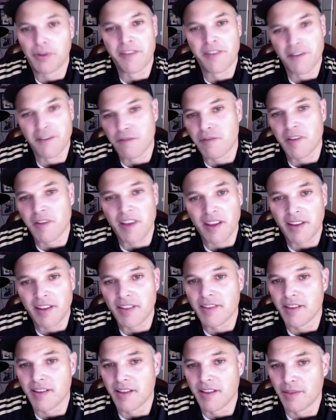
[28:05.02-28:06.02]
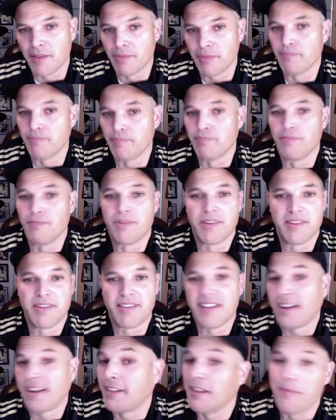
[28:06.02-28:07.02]
of things and
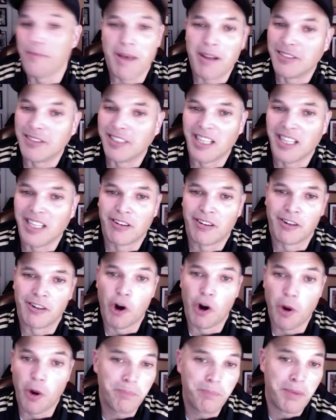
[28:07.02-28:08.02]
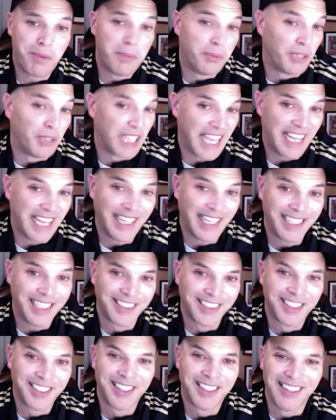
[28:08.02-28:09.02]
stick them out there and hope people get it.
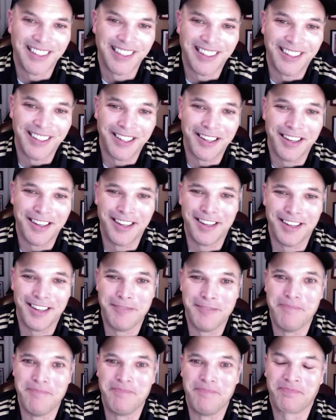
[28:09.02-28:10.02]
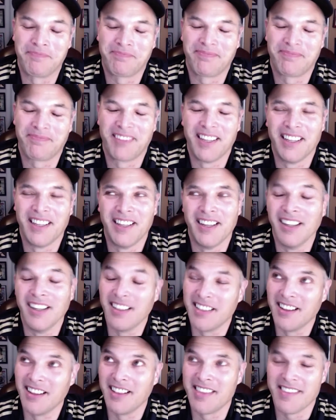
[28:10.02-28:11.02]

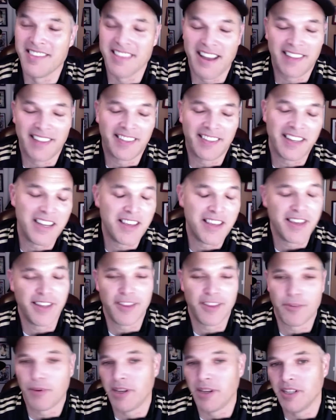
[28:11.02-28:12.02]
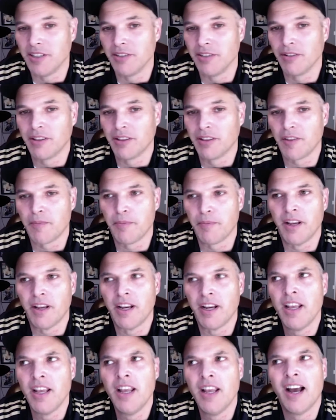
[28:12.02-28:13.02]
It's not the easiest way to do things,
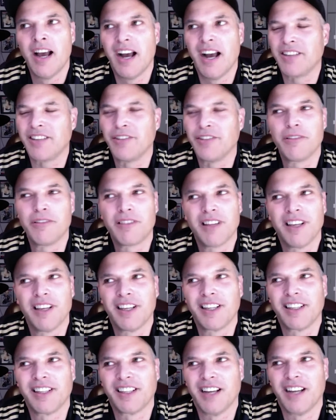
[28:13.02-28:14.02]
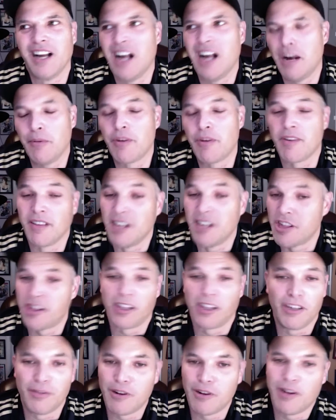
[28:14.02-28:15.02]
but I do think I was
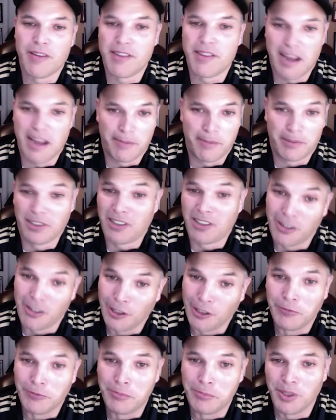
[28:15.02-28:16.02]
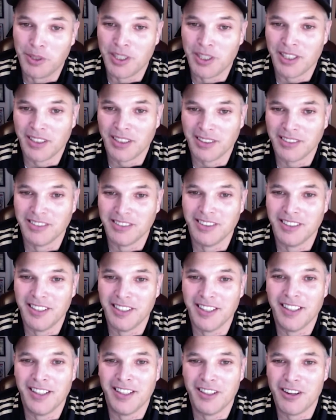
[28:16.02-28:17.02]
initially very skeptical of putting
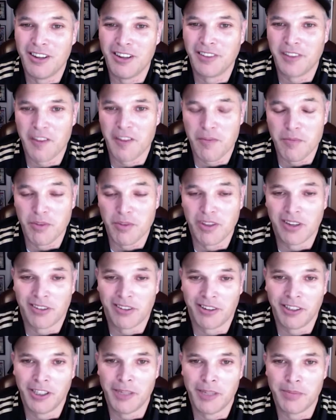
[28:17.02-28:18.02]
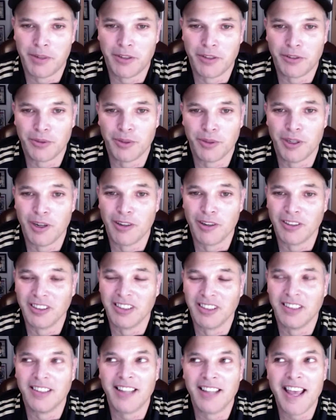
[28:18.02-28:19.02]
all this material up on Twitter.
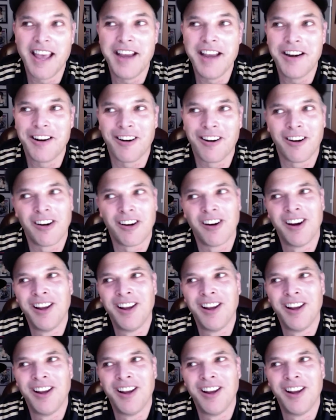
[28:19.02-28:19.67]
Later,